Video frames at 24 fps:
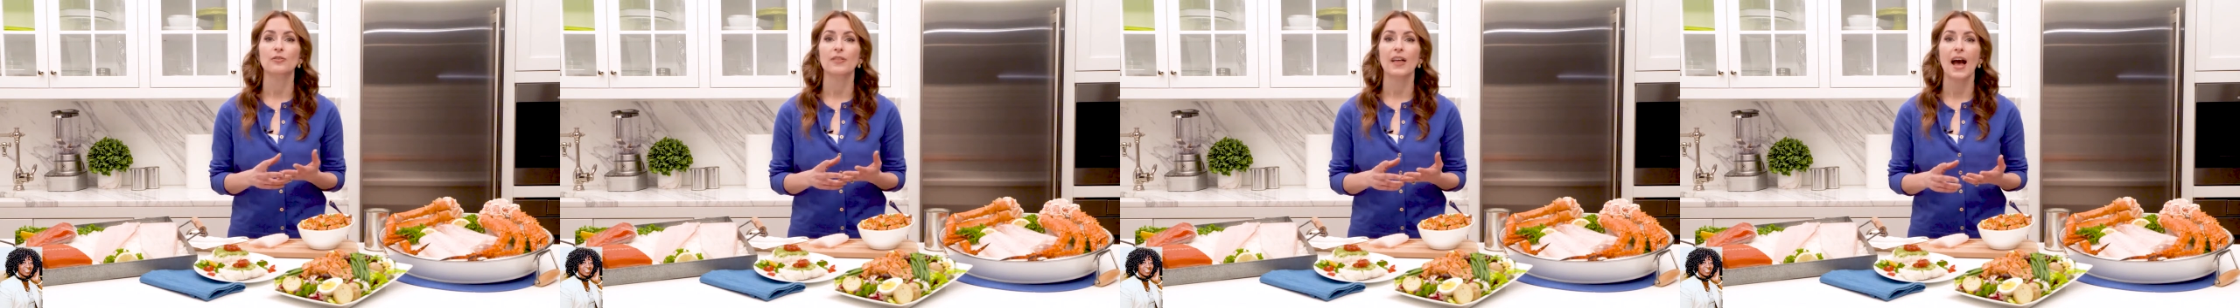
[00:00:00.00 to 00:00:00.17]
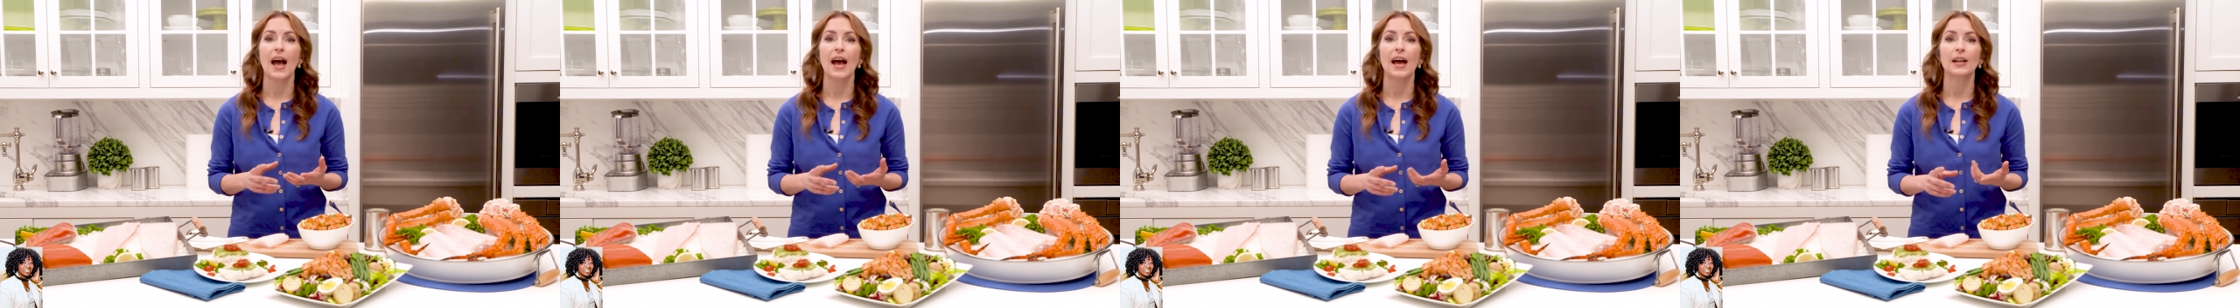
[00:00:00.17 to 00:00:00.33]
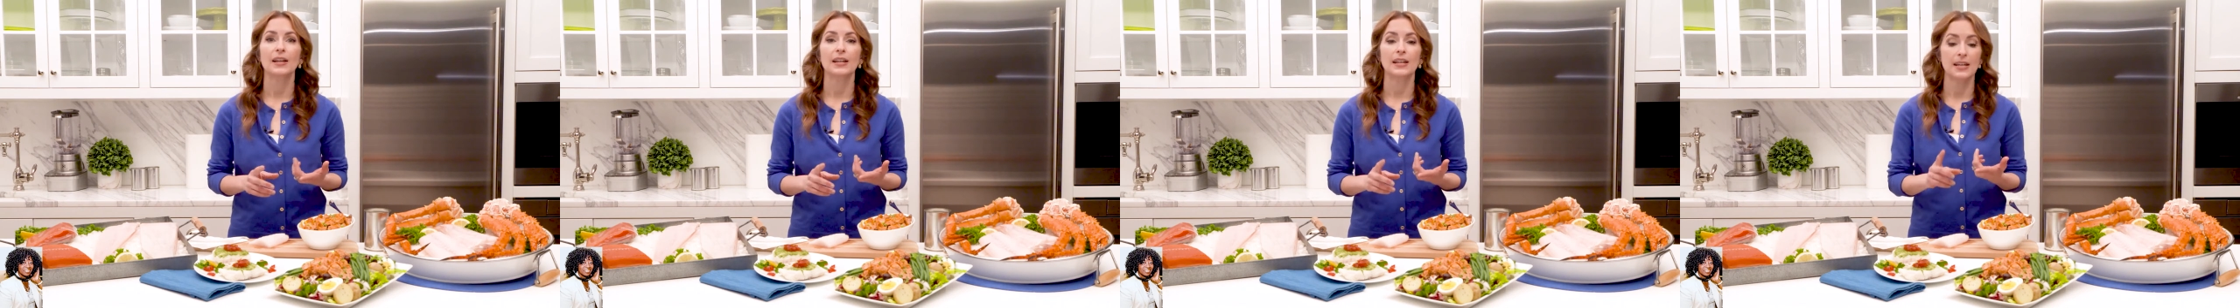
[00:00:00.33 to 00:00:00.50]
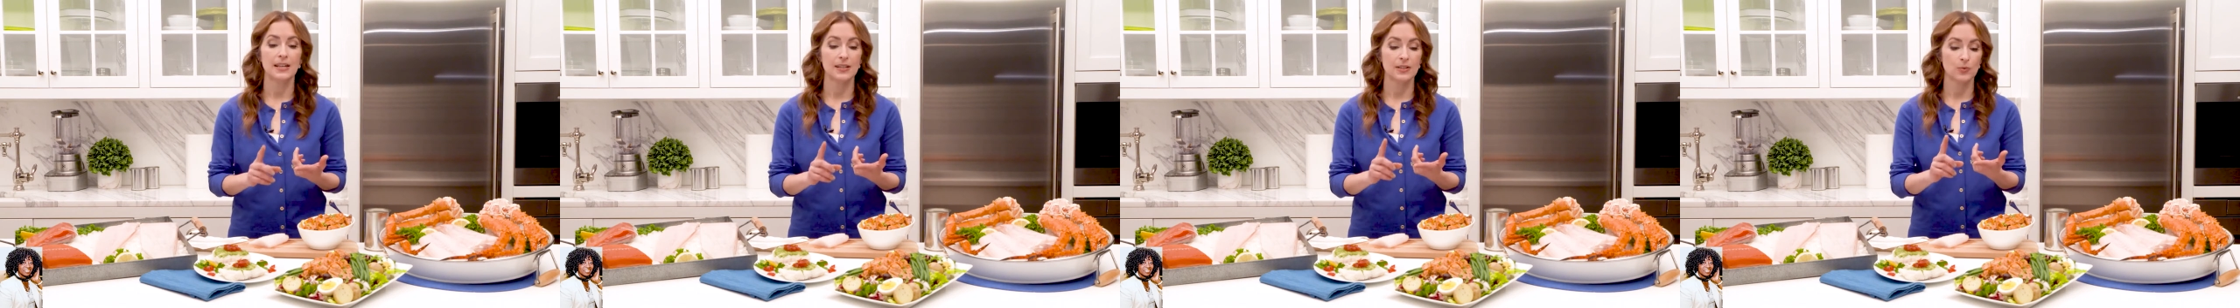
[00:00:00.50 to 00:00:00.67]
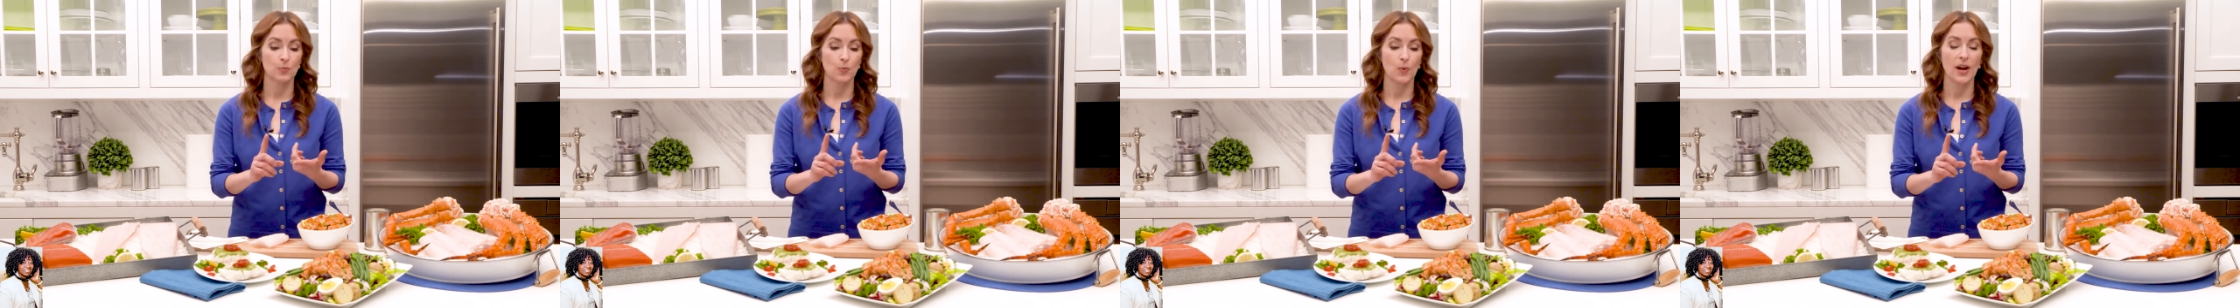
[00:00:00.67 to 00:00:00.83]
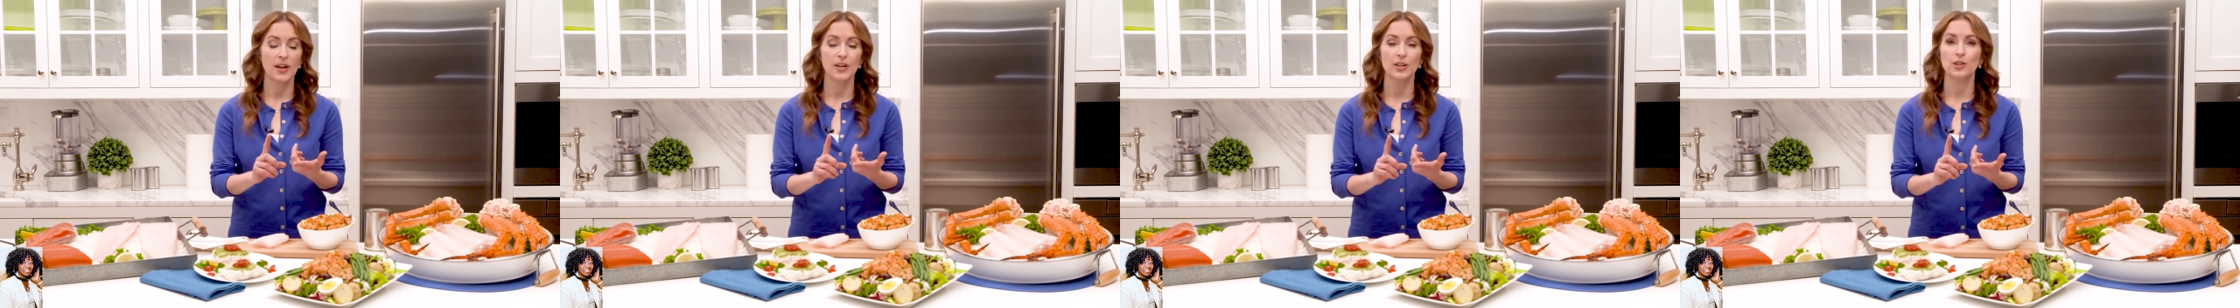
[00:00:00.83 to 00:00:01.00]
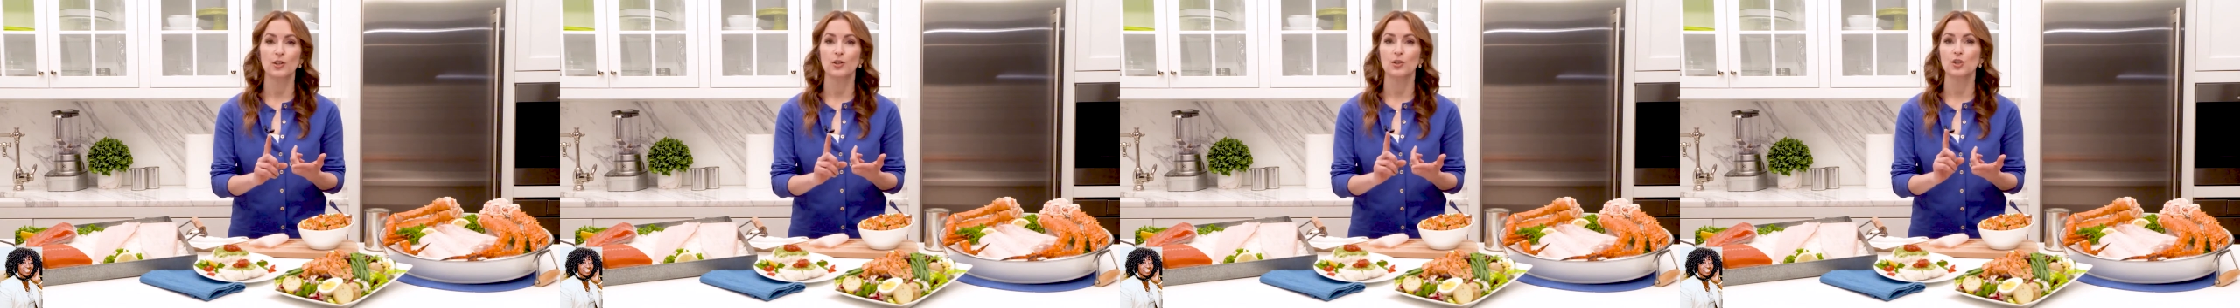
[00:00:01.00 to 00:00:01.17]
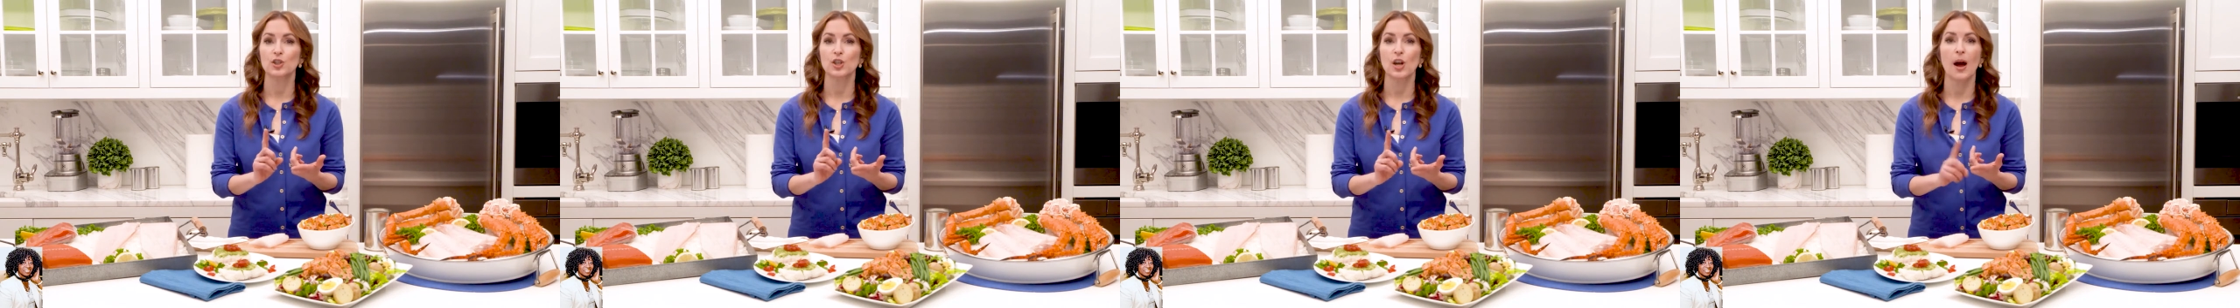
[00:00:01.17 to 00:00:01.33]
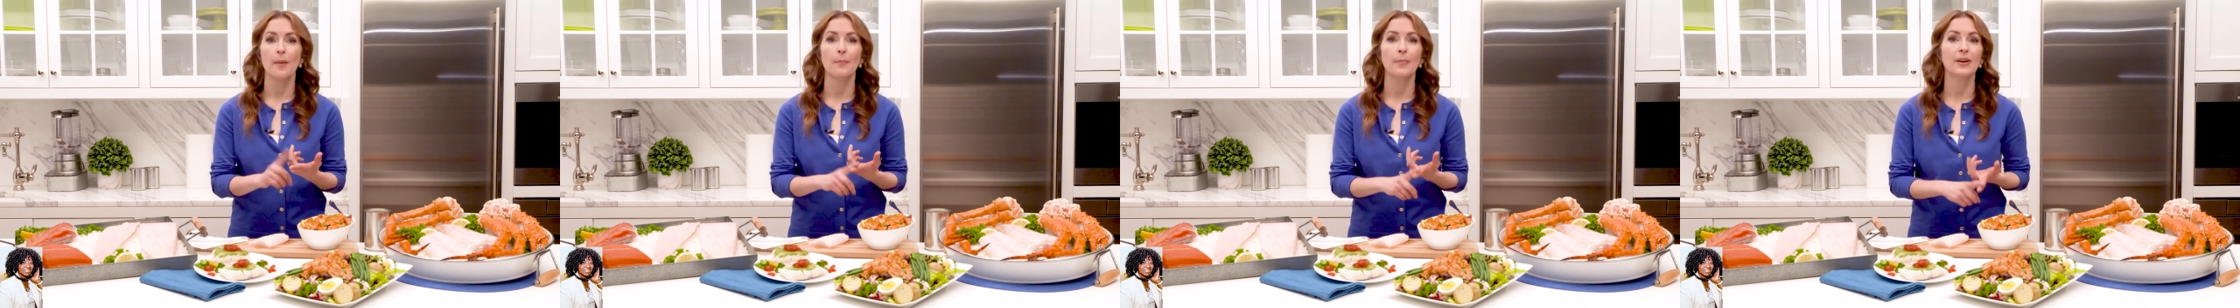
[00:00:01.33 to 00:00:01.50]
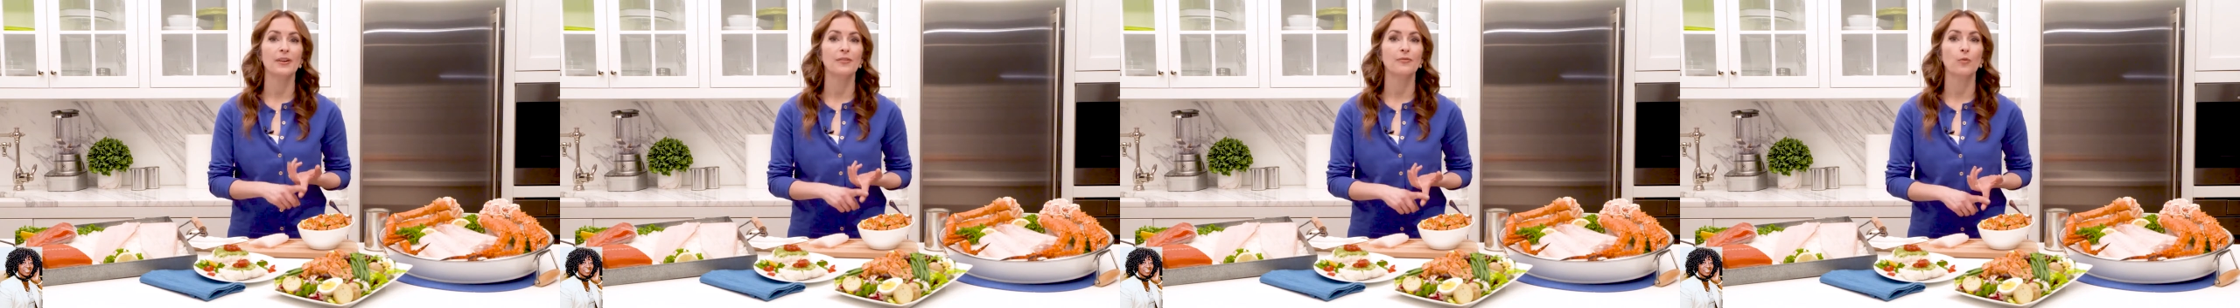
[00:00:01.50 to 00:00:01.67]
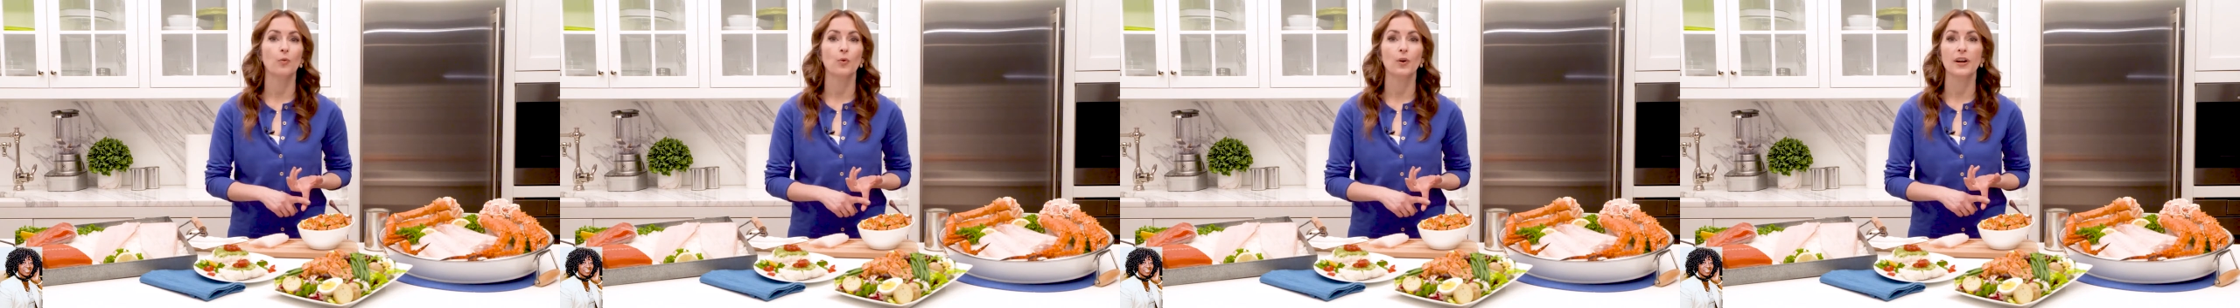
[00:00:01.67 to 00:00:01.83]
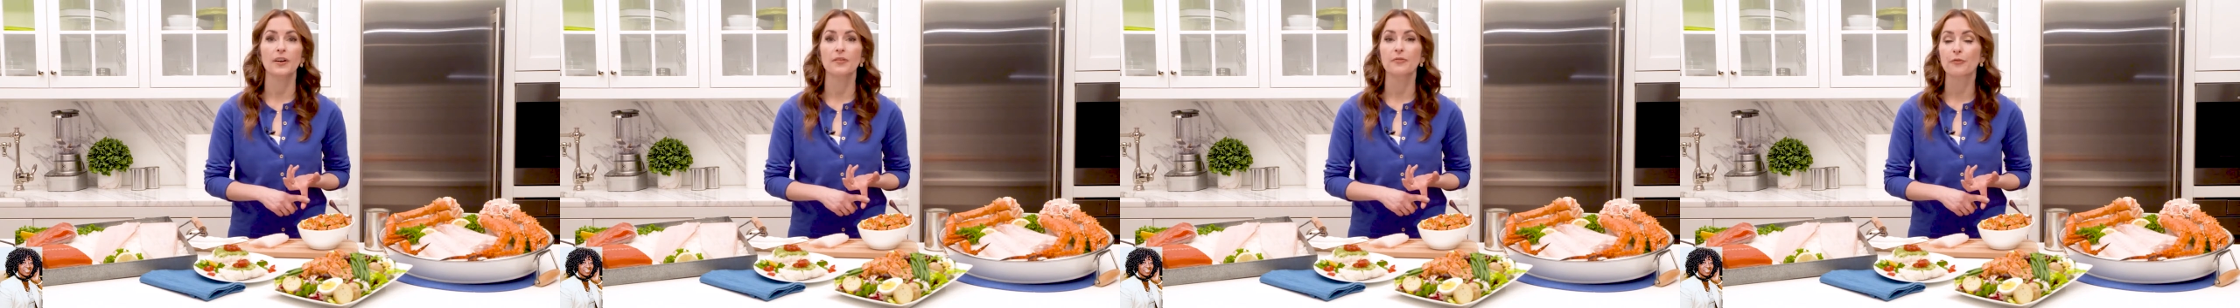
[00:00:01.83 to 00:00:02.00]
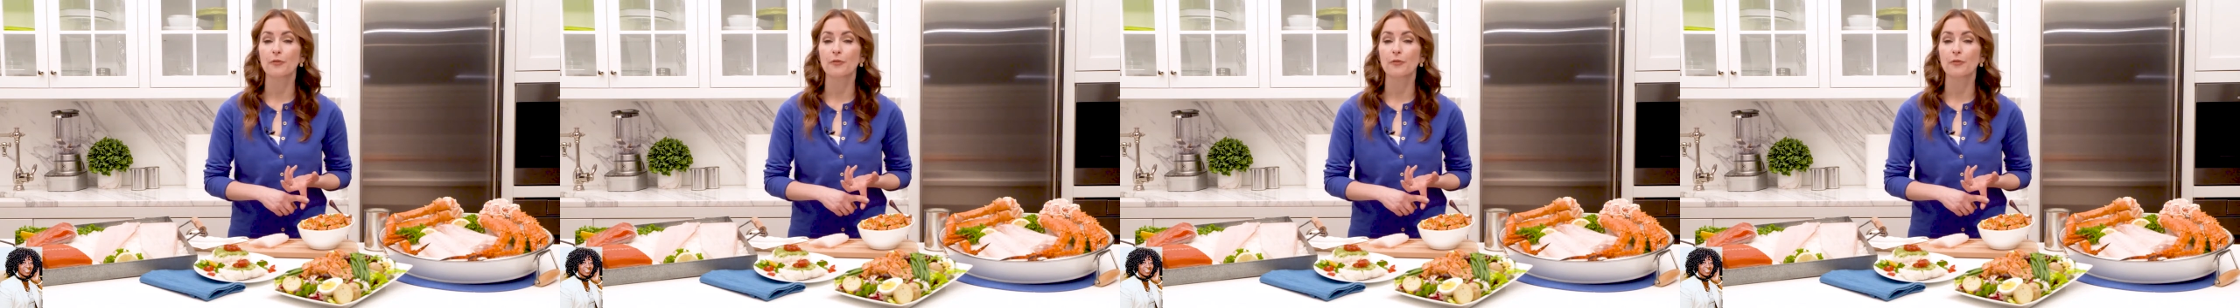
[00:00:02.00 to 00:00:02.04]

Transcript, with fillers: That is when you're shopping for it